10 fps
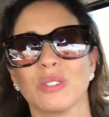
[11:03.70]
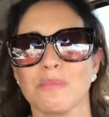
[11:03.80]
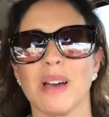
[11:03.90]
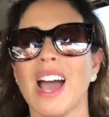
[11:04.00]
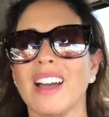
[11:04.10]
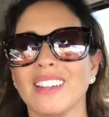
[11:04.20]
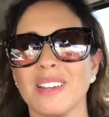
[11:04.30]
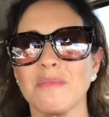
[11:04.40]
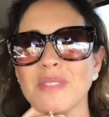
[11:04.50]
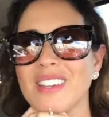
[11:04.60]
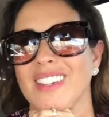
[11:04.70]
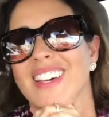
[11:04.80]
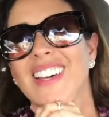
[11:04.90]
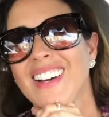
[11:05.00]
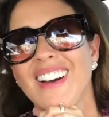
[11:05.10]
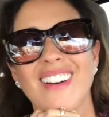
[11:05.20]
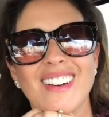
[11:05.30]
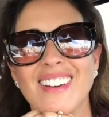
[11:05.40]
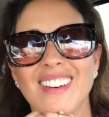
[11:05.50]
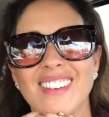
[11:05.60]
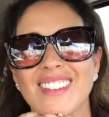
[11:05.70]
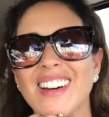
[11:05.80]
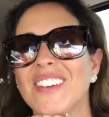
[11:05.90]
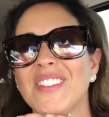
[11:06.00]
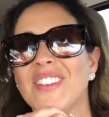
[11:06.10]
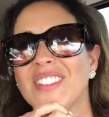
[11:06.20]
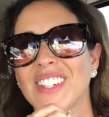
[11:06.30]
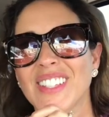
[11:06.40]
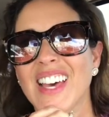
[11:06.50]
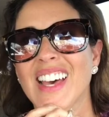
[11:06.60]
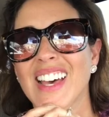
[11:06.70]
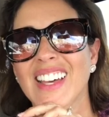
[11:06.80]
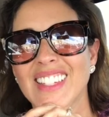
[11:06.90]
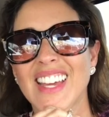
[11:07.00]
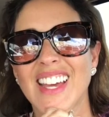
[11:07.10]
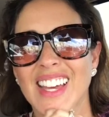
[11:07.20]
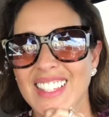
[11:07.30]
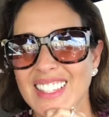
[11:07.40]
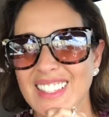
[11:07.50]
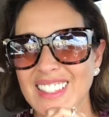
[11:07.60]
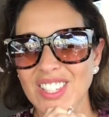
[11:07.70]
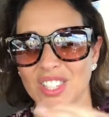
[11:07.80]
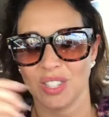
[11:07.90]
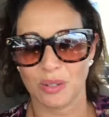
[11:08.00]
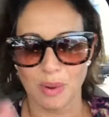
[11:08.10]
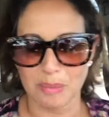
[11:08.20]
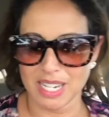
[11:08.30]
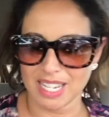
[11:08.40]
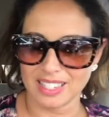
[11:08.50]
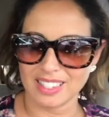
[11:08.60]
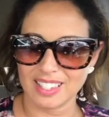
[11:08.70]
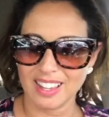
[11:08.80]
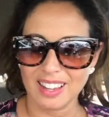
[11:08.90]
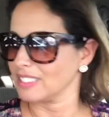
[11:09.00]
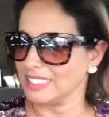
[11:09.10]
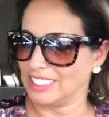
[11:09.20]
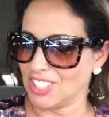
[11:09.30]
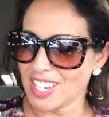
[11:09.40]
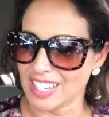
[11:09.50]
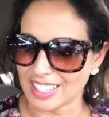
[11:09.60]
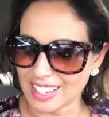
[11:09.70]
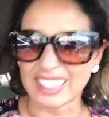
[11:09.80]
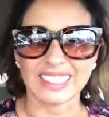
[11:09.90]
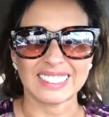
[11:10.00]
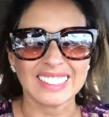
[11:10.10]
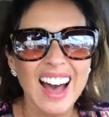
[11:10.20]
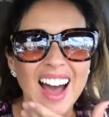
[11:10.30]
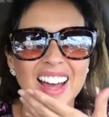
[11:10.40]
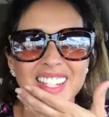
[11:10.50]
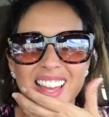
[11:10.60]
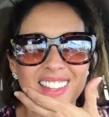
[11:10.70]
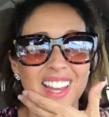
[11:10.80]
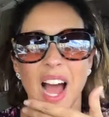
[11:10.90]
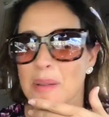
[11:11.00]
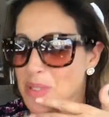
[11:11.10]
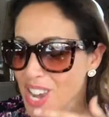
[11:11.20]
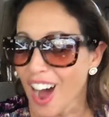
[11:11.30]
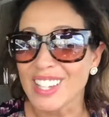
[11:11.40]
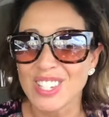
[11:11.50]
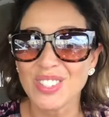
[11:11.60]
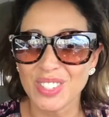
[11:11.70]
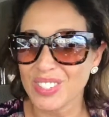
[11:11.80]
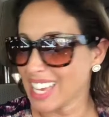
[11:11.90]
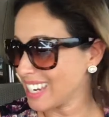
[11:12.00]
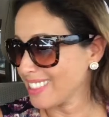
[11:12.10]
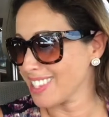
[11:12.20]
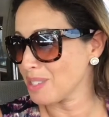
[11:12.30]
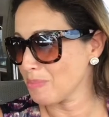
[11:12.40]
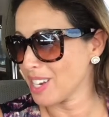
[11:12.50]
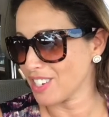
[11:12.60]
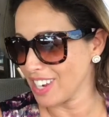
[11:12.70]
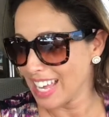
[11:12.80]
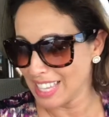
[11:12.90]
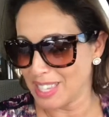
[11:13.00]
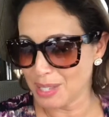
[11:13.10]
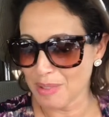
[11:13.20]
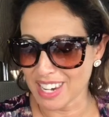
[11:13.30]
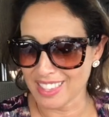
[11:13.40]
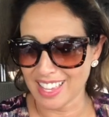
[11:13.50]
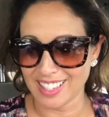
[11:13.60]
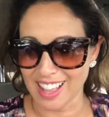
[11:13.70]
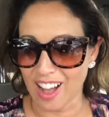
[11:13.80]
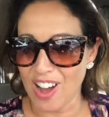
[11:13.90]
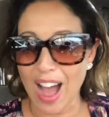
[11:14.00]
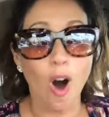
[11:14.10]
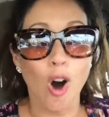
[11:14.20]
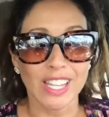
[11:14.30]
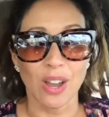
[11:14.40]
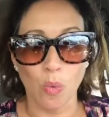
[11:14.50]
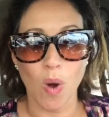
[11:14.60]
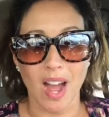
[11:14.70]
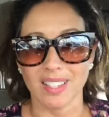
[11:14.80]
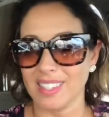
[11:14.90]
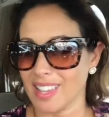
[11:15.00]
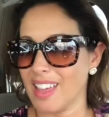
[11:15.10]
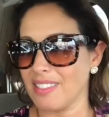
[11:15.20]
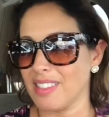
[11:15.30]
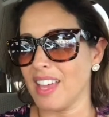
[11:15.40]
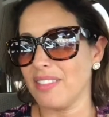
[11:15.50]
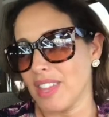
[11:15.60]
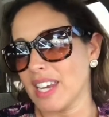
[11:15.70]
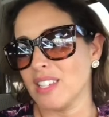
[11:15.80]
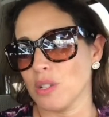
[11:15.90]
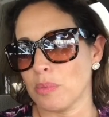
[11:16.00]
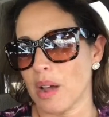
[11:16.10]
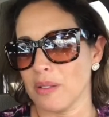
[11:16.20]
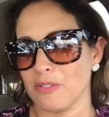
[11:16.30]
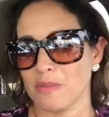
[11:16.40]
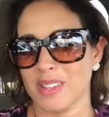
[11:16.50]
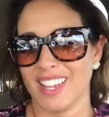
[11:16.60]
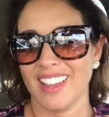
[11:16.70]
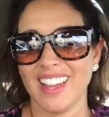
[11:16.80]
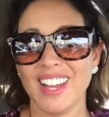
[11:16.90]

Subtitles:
look back and be, oh, I remember that, yes. It's just to reminisce. Jeez, I got a lot. I'm not used to getting this many things all at once, and that is a problem for me.